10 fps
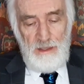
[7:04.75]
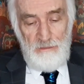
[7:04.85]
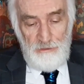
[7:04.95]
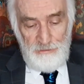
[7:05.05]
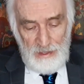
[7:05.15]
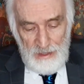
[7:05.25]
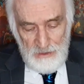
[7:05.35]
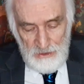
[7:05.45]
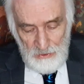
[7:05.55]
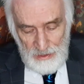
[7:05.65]
Never forget
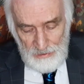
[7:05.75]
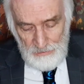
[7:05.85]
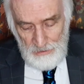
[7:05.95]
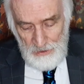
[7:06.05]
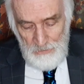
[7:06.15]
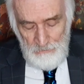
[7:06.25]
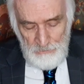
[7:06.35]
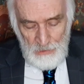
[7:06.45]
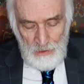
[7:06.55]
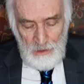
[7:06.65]
to do that.
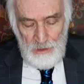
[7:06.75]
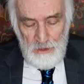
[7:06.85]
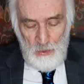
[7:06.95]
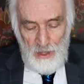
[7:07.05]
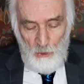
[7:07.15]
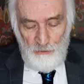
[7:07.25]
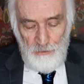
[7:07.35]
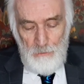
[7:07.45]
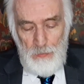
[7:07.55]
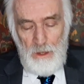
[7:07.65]
12.
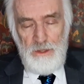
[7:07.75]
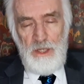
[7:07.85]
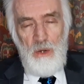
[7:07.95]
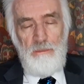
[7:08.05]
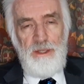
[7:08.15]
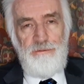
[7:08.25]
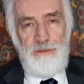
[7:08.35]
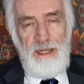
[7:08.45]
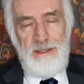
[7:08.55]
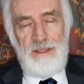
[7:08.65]
Don't be
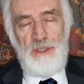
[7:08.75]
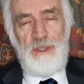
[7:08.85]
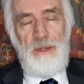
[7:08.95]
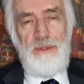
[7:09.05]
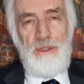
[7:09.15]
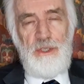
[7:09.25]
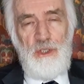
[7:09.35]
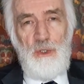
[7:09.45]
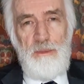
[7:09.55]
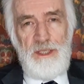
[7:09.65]
afraid to show your
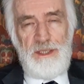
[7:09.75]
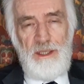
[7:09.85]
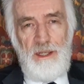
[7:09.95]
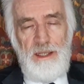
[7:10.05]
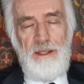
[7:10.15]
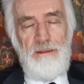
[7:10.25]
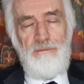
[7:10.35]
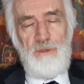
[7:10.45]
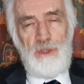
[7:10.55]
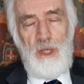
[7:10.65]
human side.
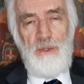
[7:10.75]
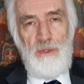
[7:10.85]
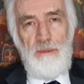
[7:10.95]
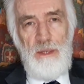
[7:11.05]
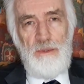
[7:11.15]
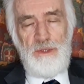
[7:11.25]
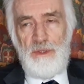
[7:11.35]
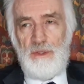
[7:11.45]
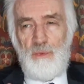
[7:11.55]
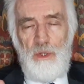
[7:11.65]
Show your
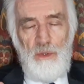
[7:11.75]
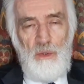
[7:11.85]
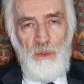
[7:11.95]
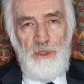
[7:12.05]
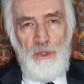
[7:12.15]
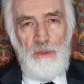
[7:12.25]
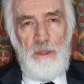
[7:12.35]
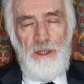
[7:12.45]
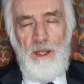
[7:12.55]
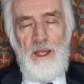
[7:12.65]
emotions. We're all
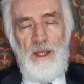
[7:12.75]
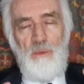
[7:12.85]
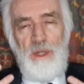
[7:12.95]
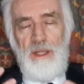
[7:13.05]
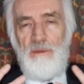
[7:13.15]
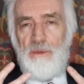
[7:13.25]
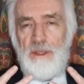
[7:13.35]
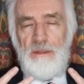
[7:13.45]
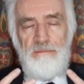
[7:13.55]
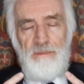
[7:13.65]
human. We don't
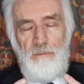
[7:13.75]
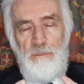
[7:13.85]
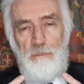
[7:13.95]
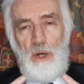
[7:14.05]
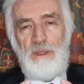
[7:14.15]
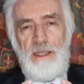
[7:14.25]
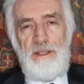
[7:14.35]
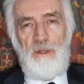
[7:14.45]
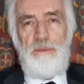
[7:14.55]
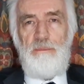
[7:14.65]
want to bottle
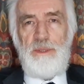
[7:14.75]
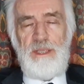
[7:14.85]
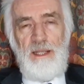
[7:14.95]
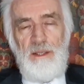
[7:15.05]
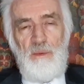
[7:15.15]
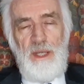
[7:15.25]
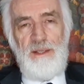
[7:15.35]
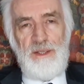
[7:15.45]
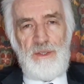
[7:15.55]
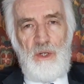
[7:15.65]
it up and pretend that we're
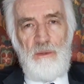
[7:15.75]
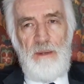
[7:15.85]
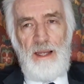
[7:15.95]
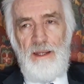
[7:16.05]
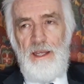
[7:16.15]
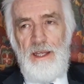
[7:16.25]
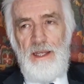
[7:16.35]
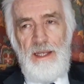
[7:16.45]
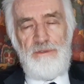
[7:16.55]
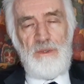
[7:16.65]
the strong man
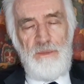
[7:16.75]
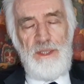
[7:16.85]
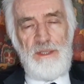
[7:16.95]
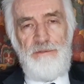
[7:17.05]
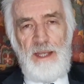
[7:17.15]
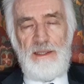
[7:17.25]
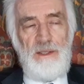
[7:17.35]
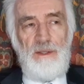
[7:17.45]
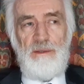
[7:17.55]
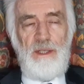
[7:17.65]
if something's affecting
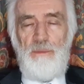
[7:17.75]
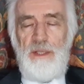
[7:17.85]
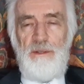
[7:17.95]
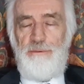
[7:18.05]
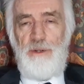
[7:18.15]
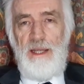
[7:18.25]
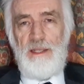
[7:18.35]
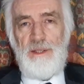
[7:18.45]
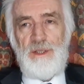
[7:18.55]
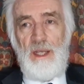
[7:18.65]
you with your
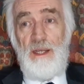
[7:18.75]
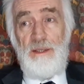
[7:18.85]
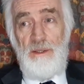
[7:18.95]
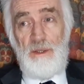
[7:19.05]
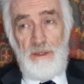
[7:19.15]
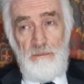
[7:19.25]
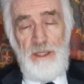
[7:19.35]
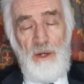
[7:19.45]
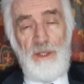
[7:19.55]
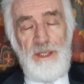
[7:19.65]
friends, you can
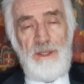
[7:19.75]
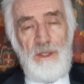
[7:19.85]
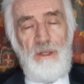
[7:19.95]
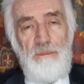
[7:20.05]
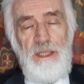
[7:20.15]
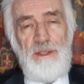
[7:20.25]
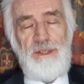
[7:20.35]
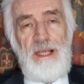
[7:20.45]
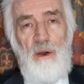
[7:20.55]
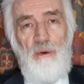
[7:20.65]
be honest, you can be
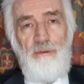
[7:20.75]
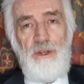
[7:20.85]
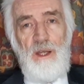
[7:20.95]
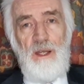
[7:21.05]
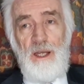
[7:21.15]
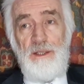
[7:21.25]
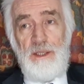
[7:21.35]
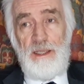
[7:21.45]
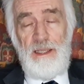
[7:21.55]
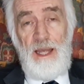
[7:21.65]
yourself, and
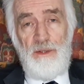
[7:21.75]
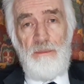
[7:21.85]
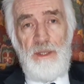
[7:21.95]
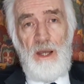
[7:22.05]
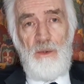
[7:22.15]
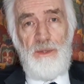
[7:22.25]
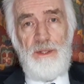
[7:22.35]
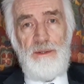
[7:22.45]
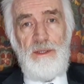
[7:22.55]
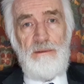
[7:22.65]
you can let them know
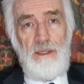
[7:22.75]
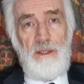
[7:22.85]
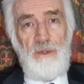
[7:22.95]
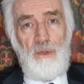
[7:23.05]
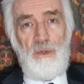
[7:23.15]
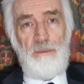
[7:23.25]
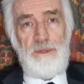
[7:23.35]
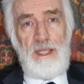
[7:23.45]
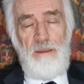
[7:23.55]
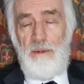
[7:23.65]
that you, you know you're
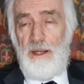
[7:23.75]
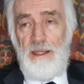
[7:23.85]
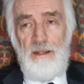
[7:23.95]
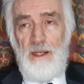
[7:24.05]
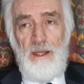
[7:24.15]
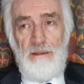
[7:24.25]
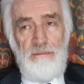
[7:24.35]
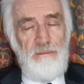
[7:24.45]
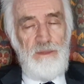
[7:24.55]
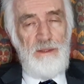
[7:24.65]
upset by it.
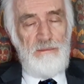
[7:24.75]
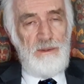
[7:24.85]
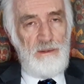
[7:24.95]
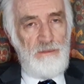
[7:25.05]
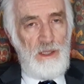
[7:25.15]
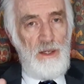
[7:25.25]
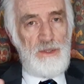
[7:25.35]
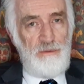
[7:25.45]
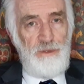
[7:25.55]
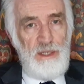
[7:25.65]
You,
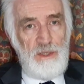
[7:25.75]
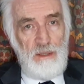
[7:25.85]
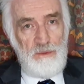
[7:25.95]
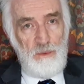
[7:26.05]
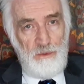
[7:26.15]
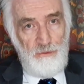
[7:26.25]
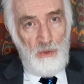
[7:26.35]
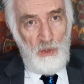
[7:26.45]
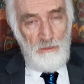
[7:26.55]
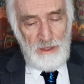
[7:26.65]
closer friendships will
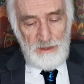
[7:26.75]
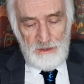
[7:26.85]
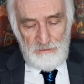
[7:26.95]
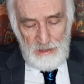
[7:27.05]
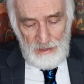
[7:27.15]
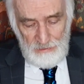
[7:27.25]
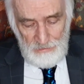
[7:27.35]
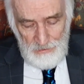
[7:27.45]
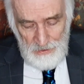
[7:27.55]
form because of that.